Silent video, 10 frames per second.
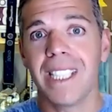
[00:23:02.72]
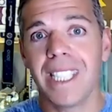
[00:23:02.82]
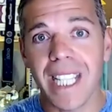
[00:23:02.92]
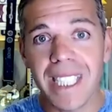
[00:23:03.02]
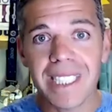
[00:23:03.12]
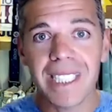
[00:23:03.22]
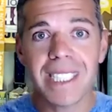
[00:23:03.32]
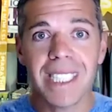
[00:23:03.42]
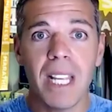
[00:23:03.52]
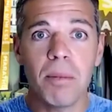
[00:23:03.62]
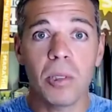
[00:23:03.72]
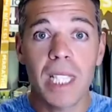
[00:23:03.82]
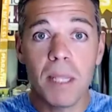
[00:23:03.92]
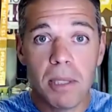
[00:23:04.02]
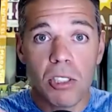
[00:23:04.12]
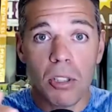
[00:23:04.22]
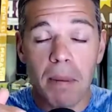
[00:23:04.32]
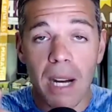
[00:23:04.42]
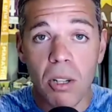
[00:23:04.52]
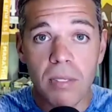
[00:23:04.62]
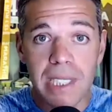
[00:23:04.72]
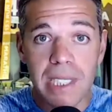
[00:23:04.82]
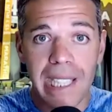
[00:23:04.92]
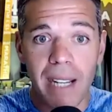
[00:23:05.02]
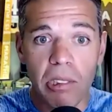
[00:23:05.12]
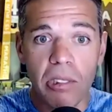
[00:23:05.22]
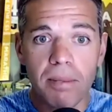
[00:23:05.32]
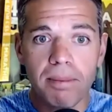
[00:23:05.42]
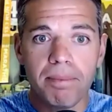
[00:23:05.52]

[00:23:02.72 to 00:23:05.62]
nice and stable, keeping your pelvis level